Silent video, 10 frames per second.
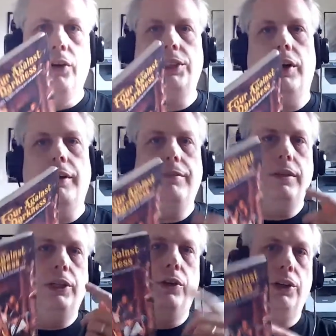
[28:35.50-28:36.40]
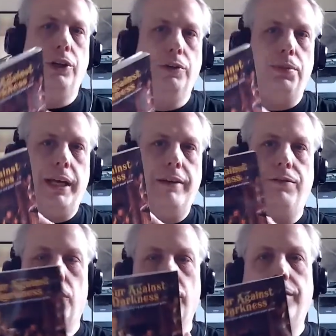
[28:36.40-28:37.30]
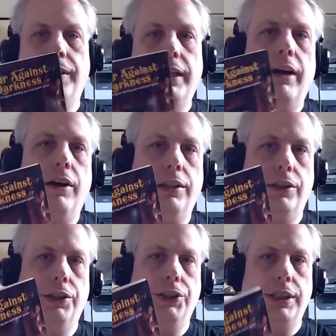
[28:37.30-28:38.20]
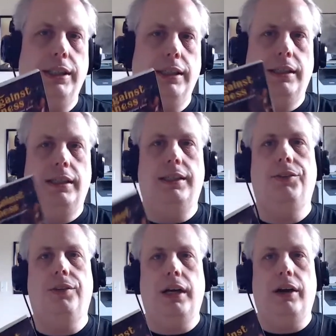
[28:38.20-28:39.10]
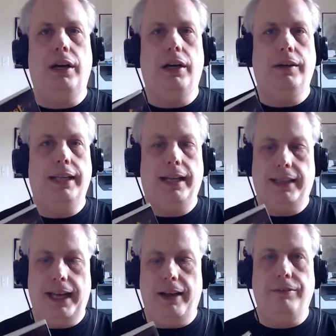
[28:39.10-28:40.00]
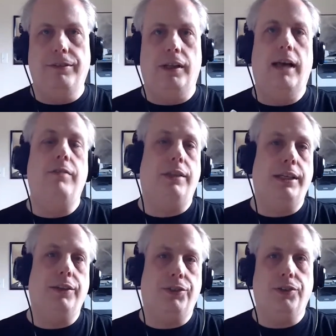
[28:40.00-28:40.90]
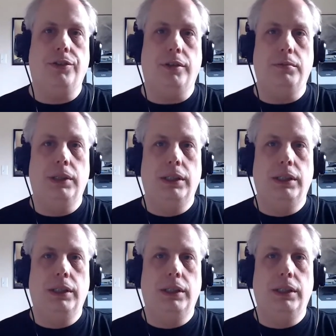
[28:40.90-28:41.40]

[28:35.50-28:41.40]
or sorry, you're, you play four different characters in the scenario, and that they have a leveling system